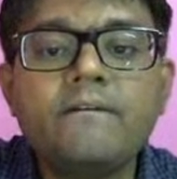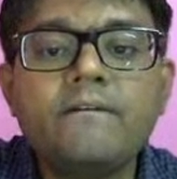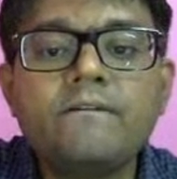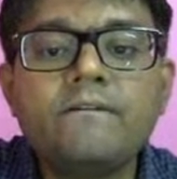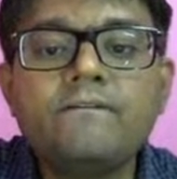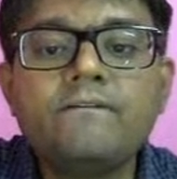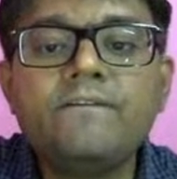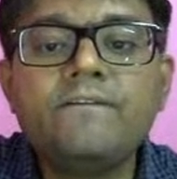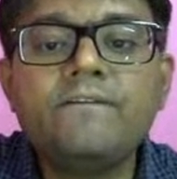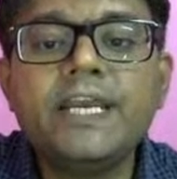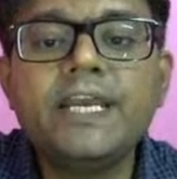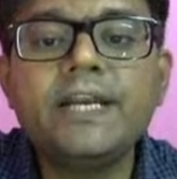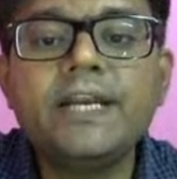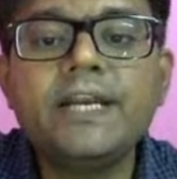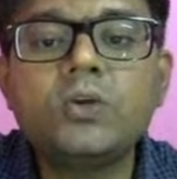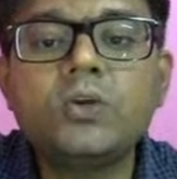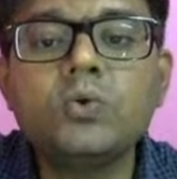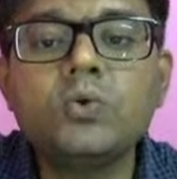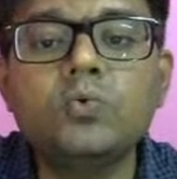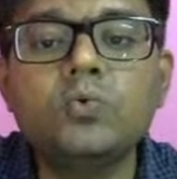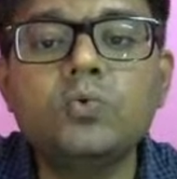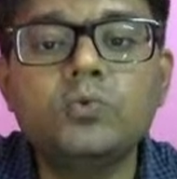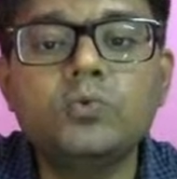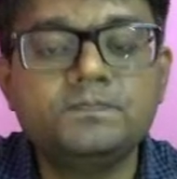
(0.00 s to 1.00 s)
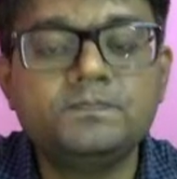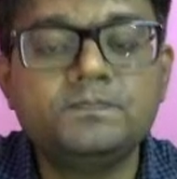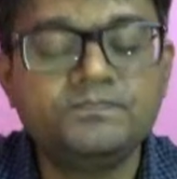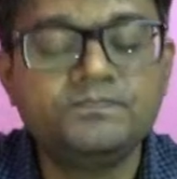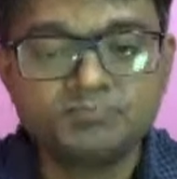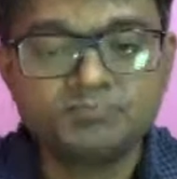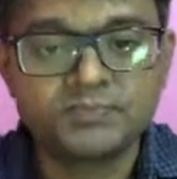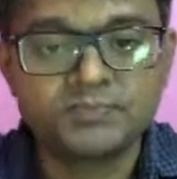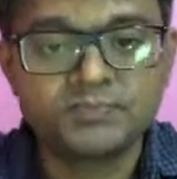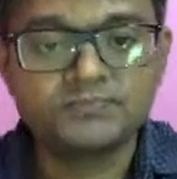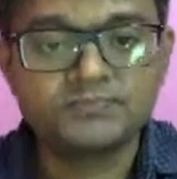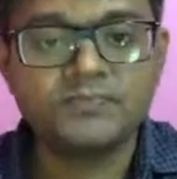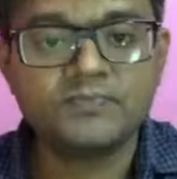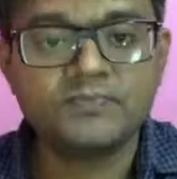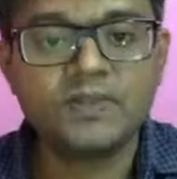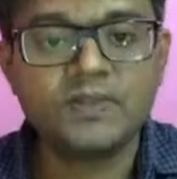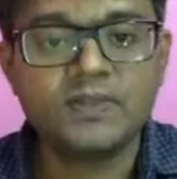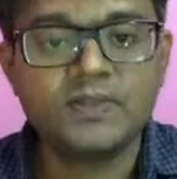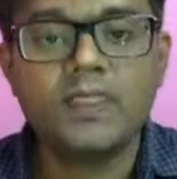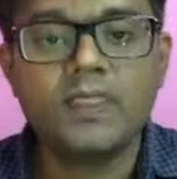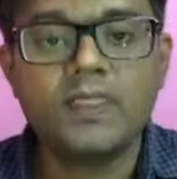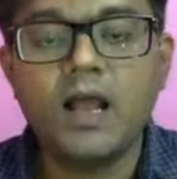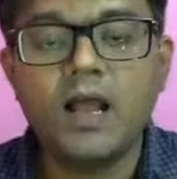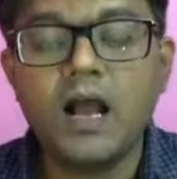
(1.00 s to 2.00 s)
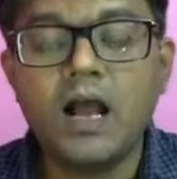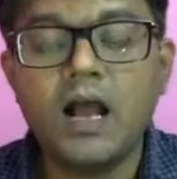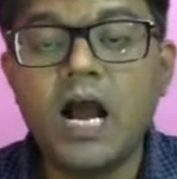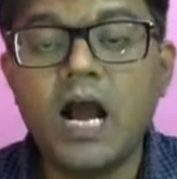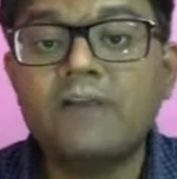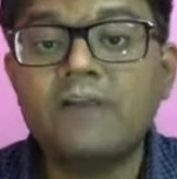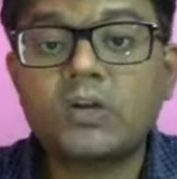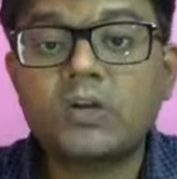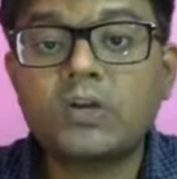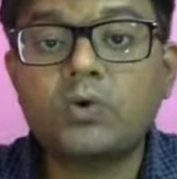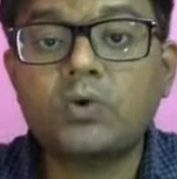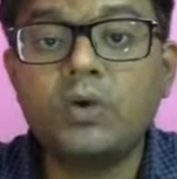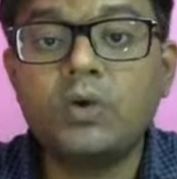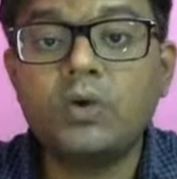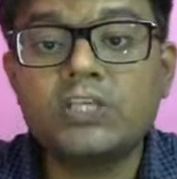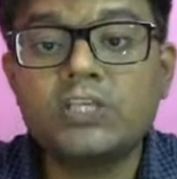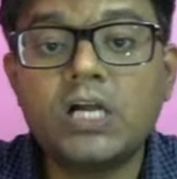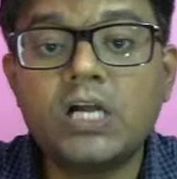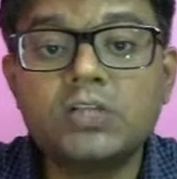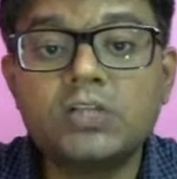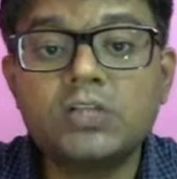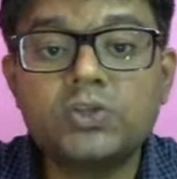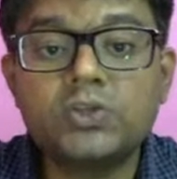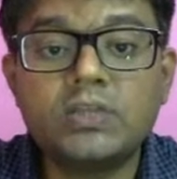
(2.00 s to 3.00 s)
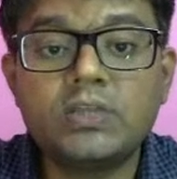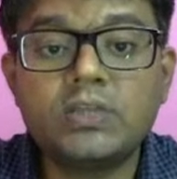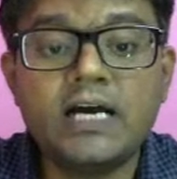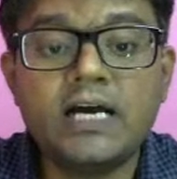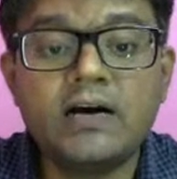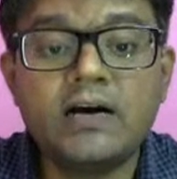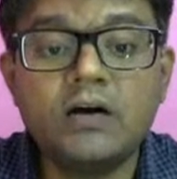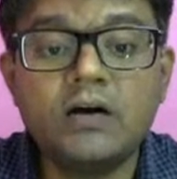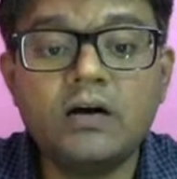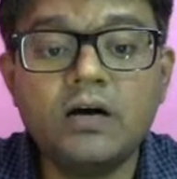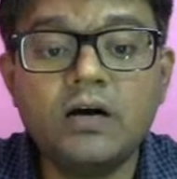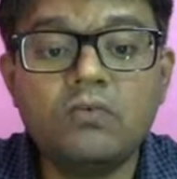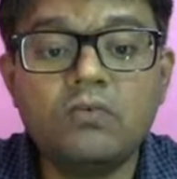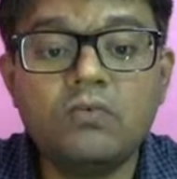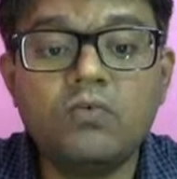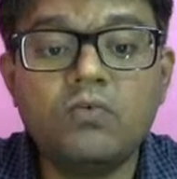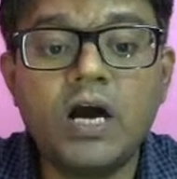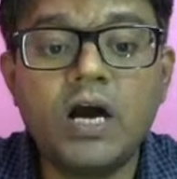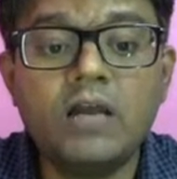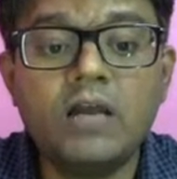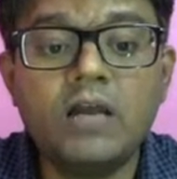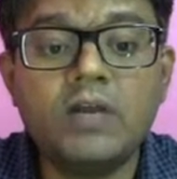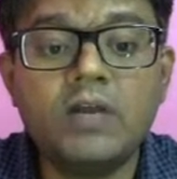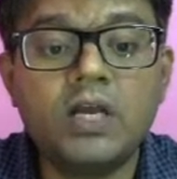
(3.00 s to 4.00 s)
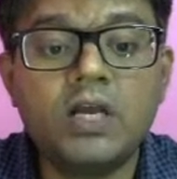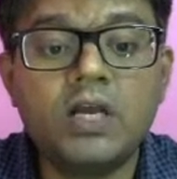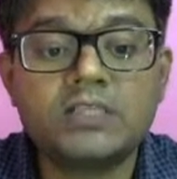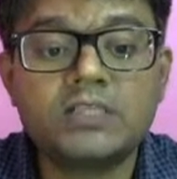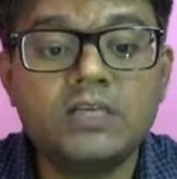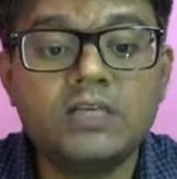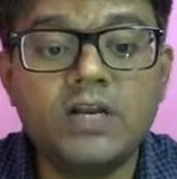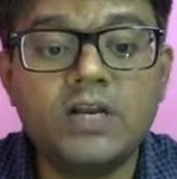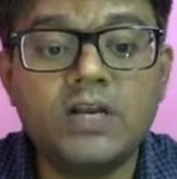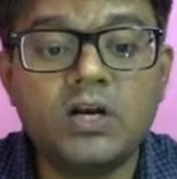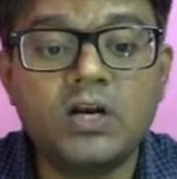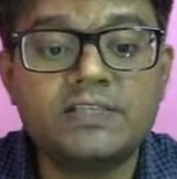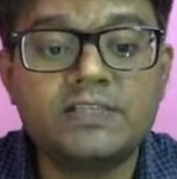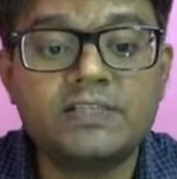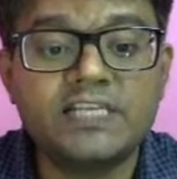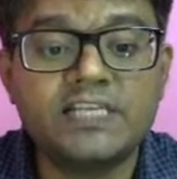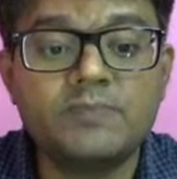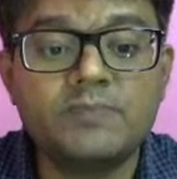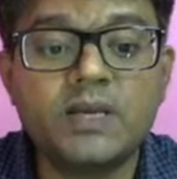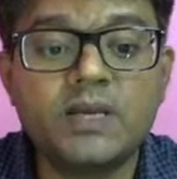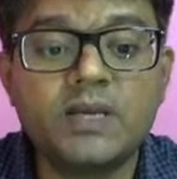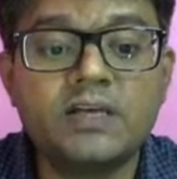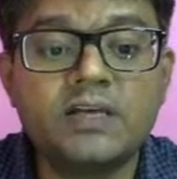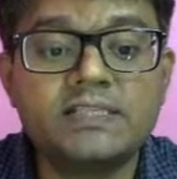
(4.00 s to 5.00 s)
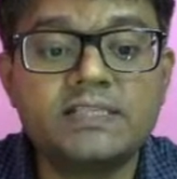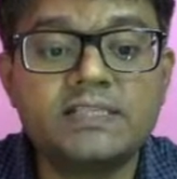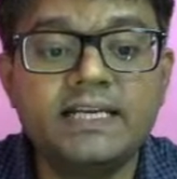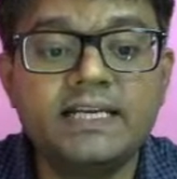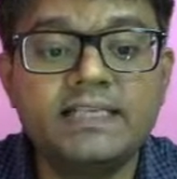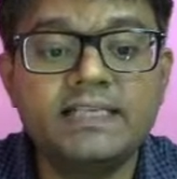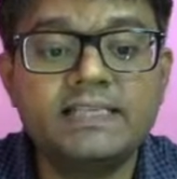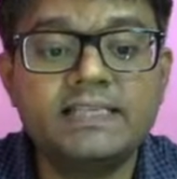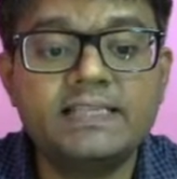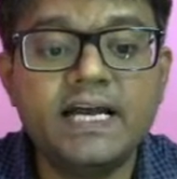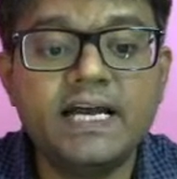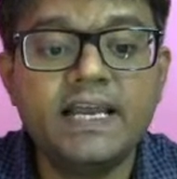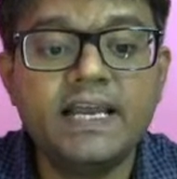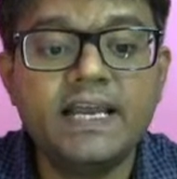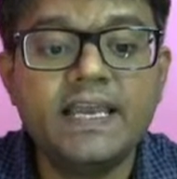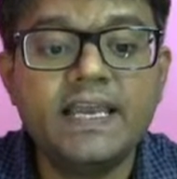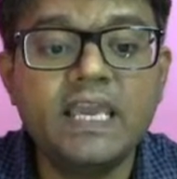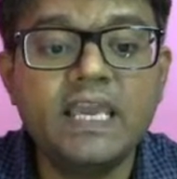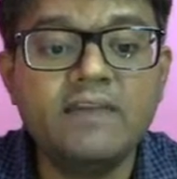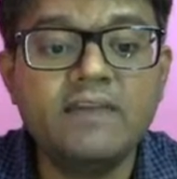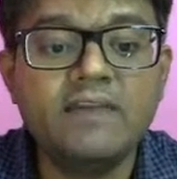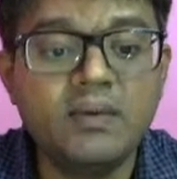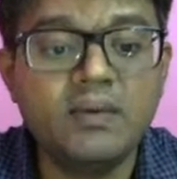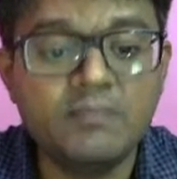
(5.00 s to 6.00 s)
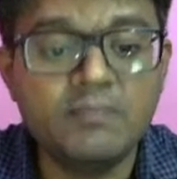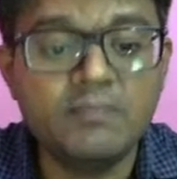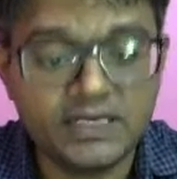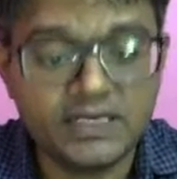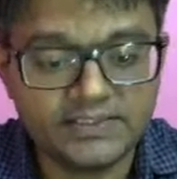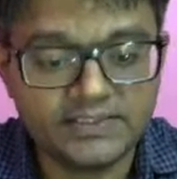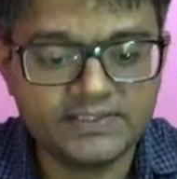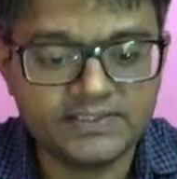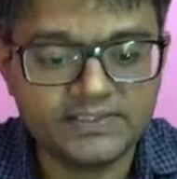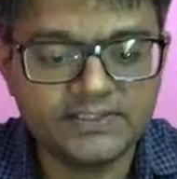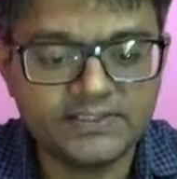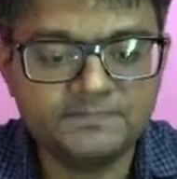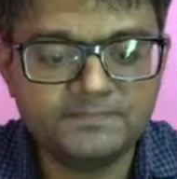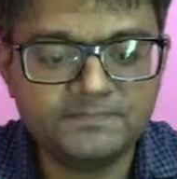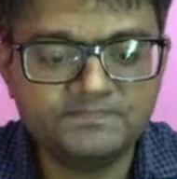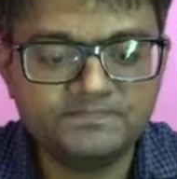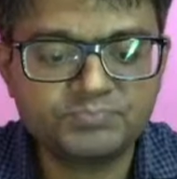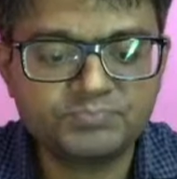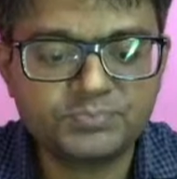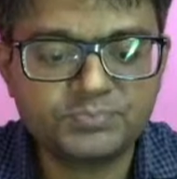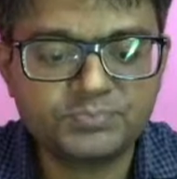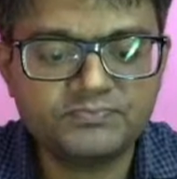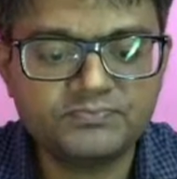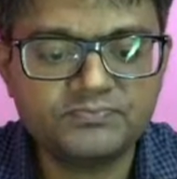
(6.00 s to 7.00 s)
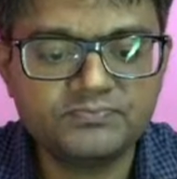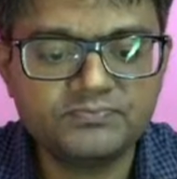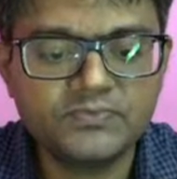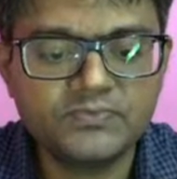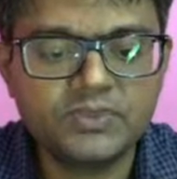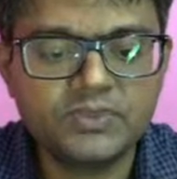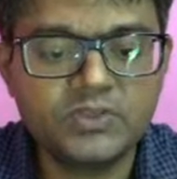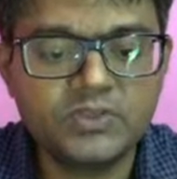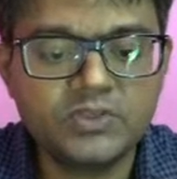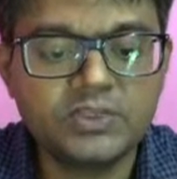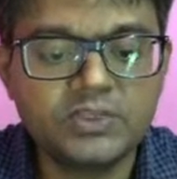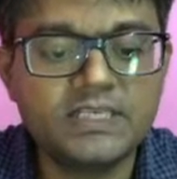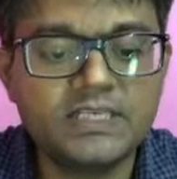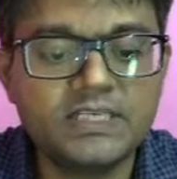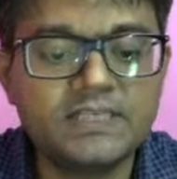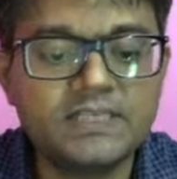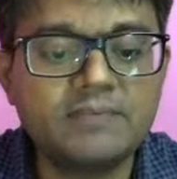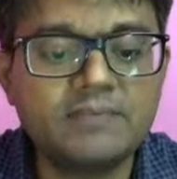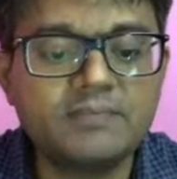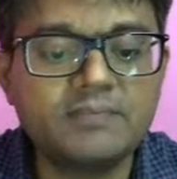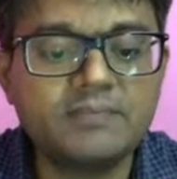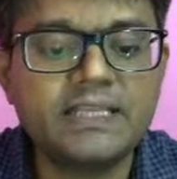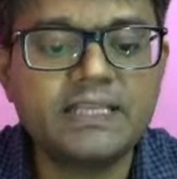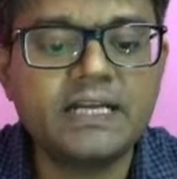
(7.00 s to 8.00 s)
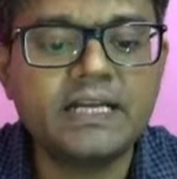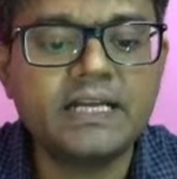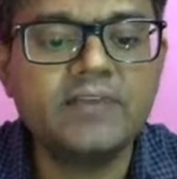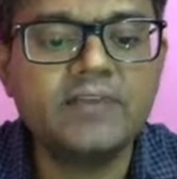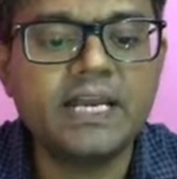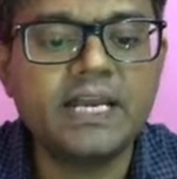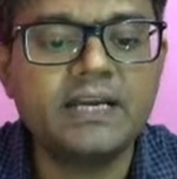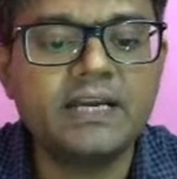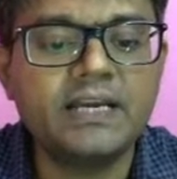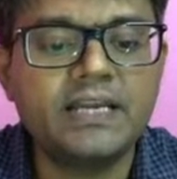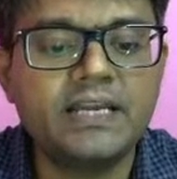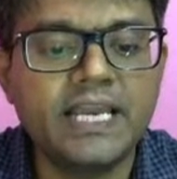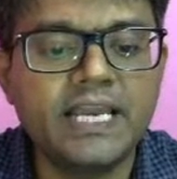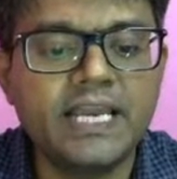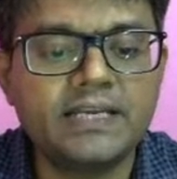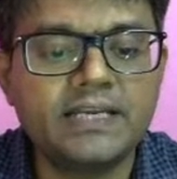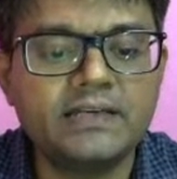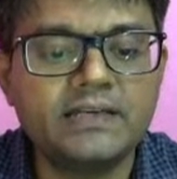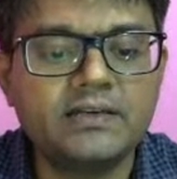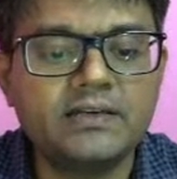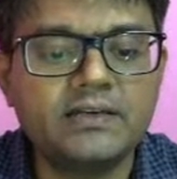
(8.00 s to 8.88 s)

V2. After collision also the wall velocity will not change because that is the heavy mass. So this is something that we can take,